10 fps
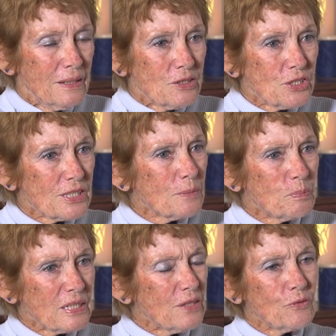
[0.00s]
She said,
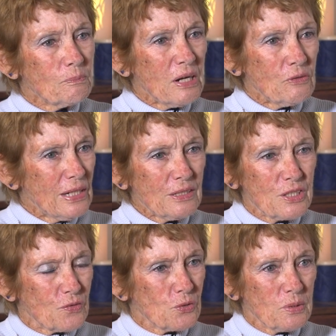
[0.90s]
but even my
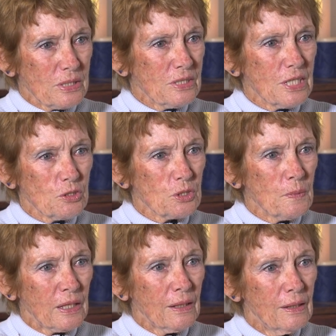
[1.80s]
relatives wouldn't touch me.